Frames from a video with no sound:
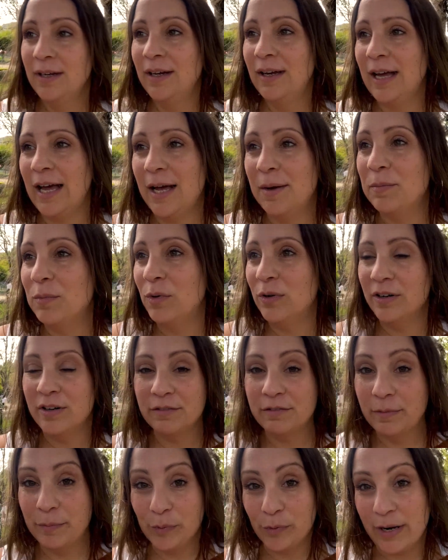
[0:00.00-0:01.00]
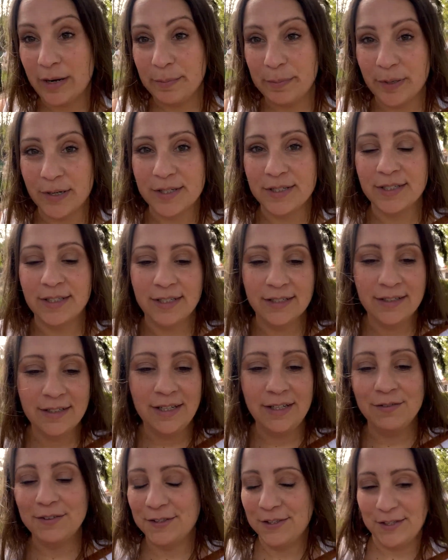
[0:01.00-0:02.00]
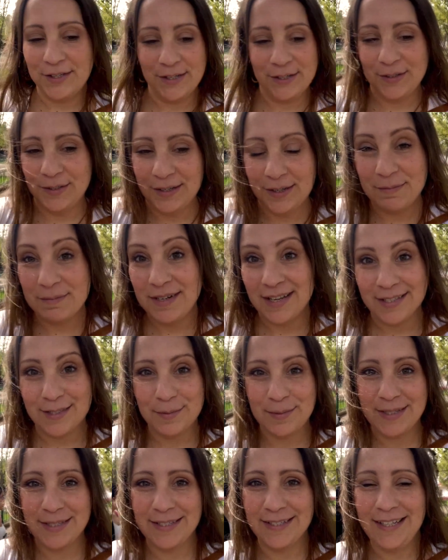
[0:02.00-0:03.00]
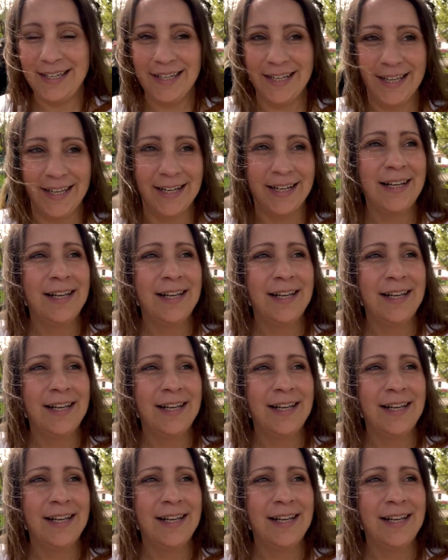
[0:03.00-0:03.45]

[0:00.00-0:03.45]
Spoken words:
I'm more of a bread person, even though I'm not supposed to eat it.